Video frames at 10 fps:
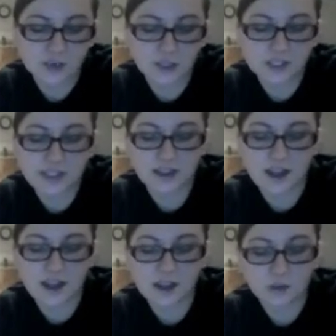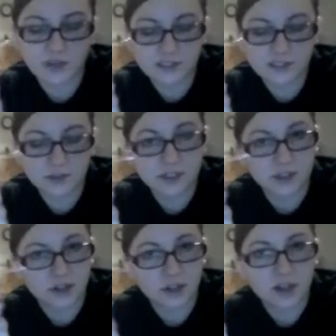take a cotton wisp to
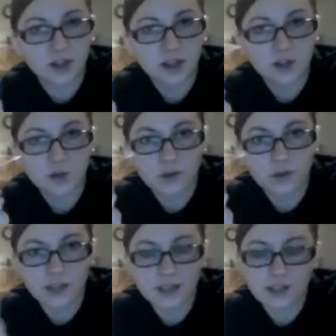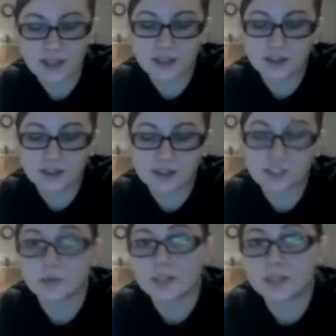their cornea and they should
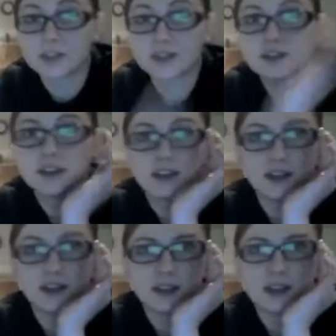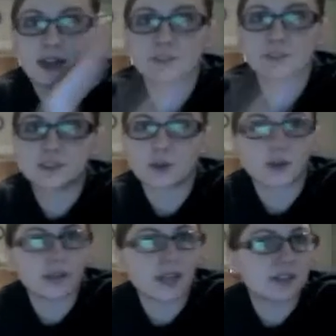blink. And I was told
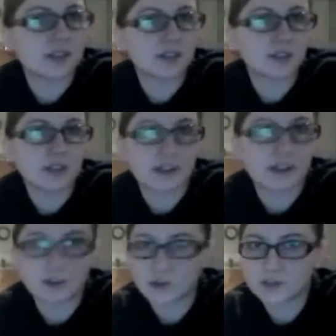not to do that anymore.